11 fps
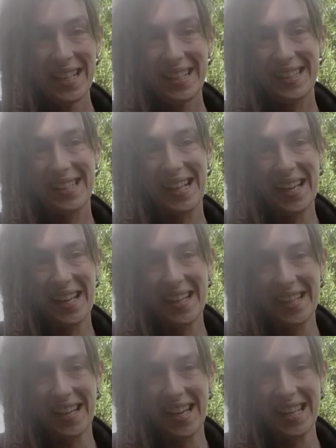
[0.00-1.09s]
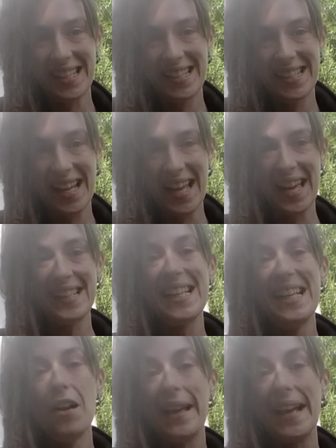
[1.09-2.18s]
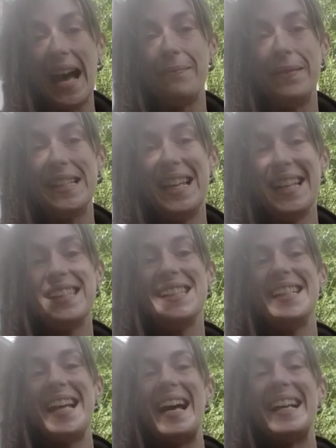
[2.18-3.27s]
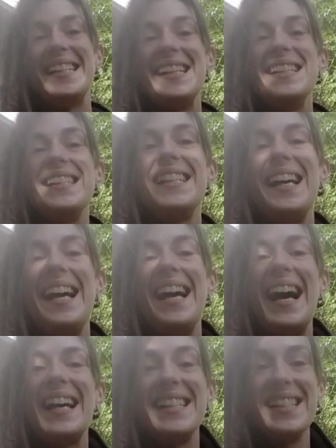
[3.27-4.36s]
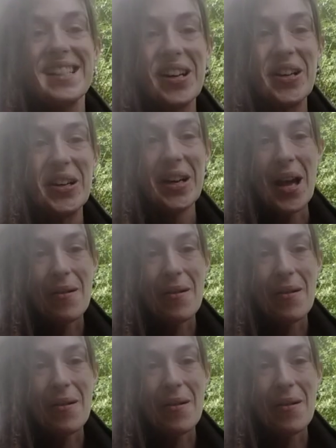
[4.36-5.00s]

So it's a little bit capitalist at its core,